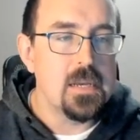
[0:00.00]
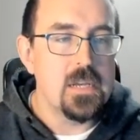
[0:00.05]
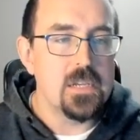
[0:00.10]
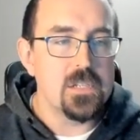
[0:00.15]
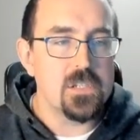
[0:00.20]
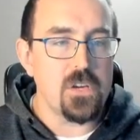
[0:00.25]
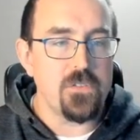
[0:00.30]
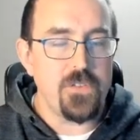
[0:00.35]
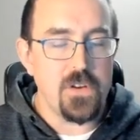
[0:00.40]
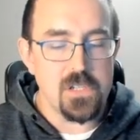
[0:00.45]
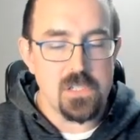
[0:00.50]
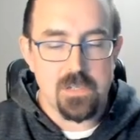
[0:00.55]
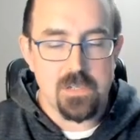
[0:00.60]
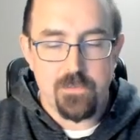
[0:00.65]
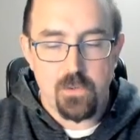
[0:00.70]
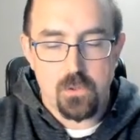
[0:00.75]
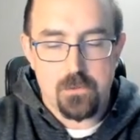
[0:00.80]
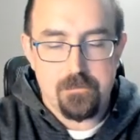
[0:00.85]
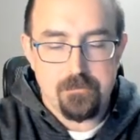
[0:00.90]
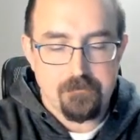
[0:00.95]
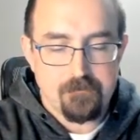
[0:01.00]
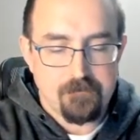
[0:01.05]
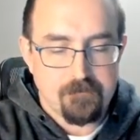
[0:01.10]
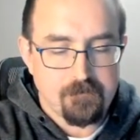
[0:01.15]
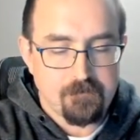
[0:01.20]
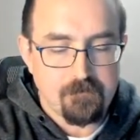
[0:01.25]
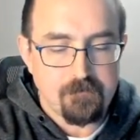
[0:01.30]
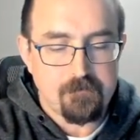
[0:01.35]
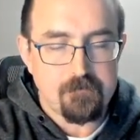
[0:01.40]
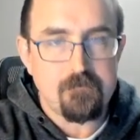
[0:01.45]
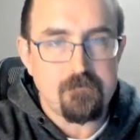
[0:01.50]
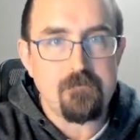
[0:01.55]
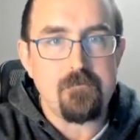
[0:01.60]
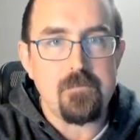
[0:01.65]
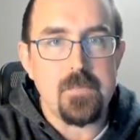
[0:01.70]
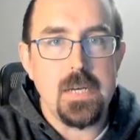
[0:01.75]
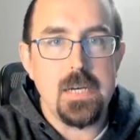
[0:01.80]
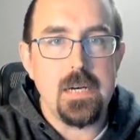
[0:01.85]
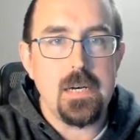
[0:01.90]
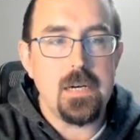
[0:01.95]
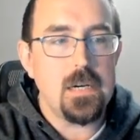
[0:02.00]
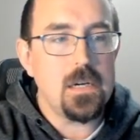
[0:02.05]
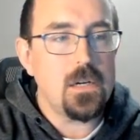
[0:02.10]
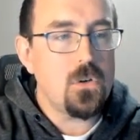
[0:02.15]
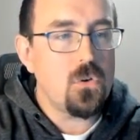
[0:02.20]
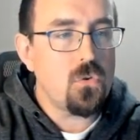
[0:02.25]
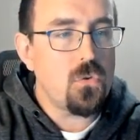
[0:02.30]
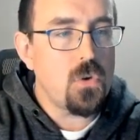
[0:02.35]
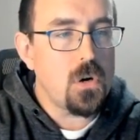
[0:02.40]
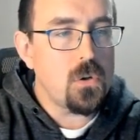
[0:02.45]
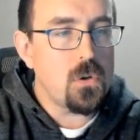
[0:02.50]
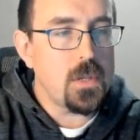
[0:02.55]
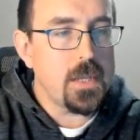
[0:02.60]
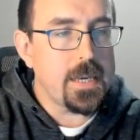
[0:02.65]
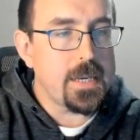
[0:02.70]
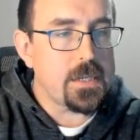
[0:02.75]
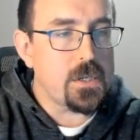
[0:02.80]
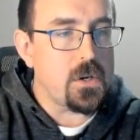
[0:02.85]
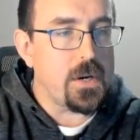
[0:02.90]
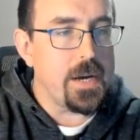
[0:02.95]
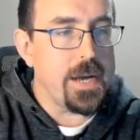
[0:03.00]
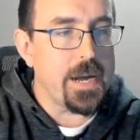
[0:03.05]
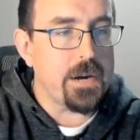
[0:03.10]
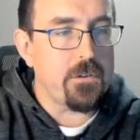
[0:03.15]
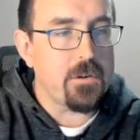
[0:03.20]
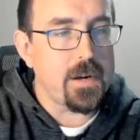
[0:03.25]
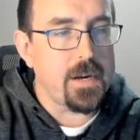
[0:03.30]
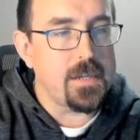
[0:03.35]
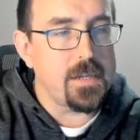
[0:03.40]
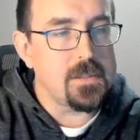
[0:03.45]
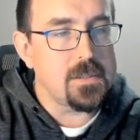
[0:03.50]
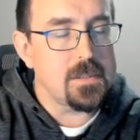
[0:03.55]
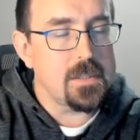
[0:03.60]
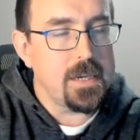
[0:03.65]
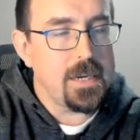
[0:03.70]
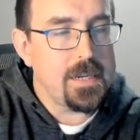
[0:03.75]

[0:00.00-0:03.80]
So first of all, uh, rolling.aggregate,